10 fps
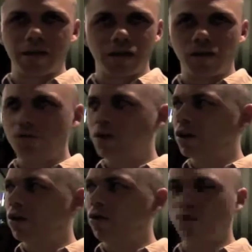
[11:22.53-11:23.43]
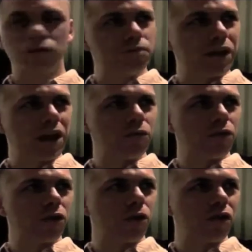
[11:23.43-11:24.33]
you know really old piano
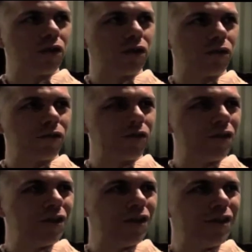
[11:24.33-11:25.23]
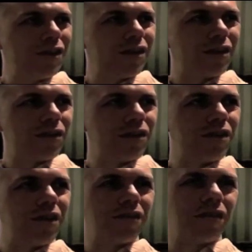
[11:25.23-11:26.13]
recording or, uh, you know,
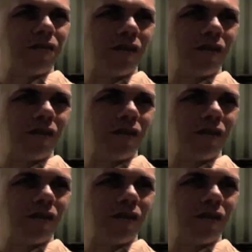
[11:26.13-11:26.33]
right. it, it,